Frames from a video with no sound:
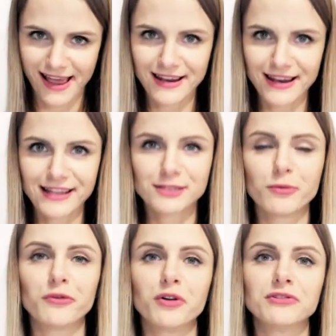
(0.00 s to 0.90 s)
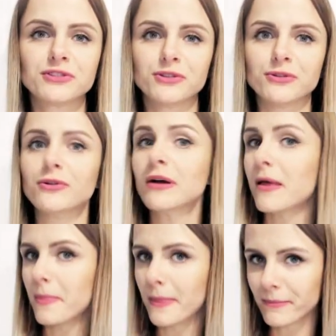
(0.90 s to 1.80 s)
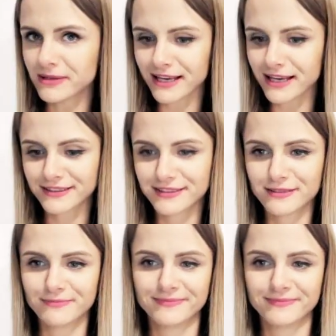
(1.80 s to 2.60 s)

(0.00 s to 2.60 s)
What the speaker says: Let's move on to number 6.